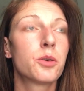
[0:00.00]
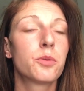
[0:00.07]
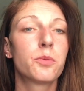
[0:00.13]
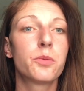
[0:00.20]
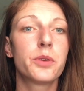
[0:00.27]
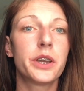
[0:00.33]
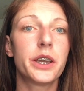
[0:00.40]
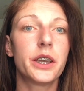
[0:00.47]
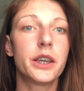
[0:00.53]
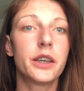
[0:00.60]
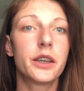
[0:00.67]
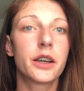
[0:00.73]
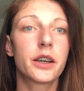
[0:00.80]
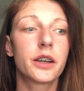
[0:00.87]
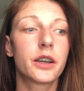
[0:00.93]

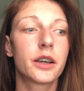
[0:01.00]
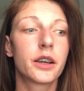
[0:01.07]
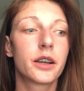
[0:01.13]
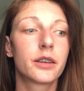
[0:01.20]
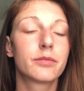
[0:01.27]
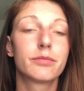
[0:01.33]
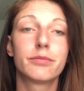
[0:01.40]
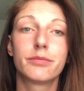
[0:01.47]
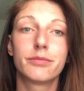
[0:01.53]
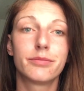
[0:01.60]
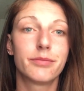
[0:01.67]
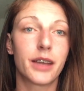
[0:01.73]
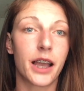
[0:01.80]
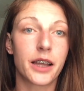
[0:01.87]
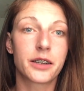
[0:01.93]
we
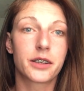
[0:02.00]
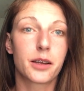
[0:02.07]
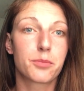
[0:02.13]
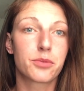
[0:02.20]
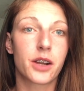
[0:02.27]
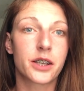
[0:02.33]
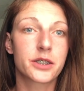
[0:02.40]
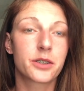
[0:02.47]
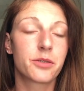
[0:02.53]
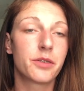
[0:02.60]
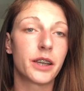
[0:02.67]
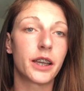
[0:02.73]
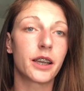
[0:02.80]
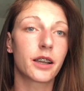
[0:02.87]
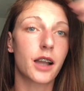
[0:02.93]
ended up
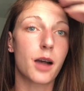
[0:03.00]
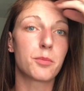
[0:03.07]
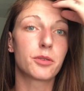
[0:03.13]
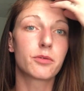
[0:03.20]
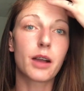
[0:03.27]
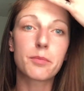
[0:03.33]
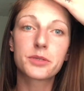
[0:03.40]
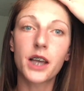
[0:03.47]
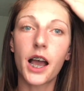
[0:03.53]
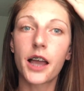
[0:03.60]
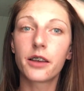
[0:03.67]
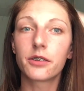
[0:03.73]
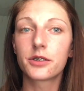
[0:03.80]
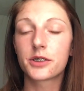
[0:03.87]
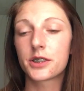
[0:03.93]
rescuing a couple
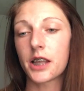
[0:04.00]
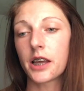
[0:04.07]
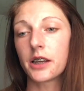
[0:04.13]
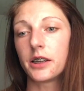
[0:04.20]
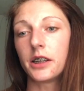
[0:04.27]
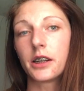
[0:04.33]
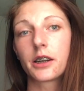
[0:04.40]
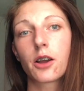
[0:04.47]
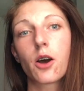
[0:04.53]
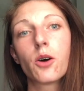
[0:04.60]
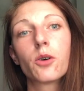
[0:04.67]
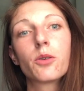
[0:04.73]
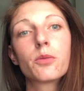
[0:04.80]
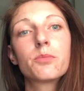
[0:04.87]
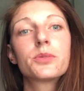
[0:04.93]
reptiles that needed
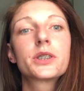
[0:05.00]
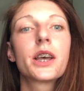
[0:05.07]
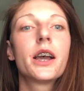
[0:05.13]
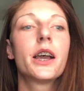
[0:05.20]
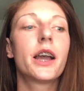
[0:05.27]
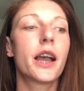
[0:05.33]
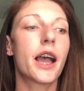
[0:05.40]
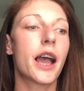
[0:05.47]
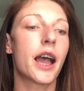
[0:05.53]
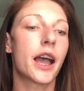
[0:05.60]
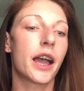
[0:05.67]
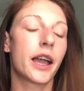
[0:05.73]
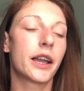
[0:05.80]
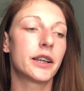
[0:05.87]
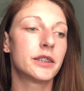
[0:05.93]
homes.
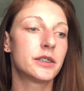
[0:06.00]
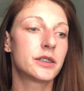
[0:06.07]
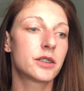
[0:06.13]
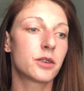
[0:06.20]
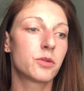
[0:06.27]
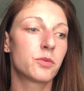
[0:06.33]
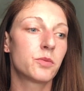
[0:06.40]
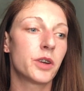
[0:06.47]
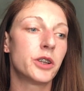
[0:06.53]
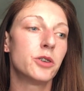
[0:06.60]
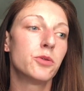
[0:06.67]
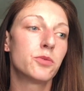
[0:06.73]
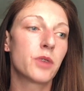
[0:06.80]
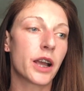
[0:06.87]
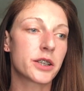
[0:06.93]
And when
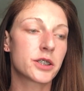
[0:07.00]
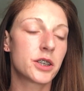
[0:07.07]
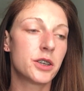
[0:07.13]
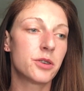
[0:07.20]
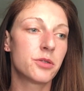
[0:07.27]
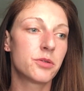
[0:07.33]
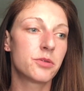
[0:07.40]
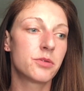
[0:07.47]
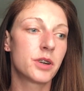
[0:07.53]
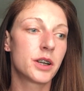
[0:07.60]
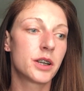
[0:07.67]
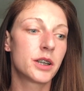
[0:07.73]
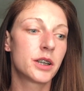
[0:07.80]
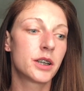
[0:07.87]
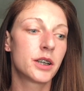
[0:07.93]
you rescue
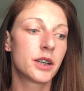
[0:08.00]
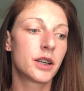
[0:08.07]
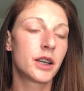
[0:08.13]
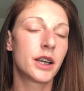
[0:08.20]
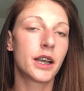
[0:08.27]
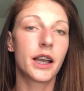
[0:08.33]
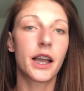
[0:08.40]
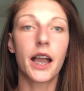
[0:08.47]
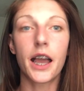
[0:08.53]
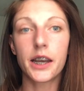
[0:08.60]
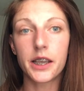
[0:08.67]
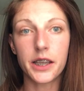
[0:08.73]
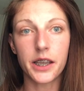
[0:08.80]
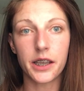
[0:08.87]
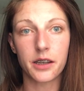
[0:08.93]

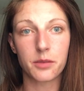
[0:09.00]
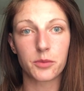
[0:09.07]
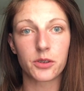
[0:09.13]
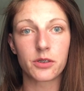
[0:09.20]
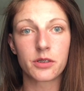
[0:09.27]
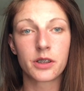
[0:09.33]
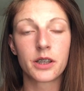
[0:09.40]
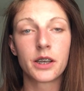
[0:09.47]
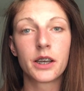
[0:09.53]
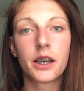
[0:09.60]
any animal,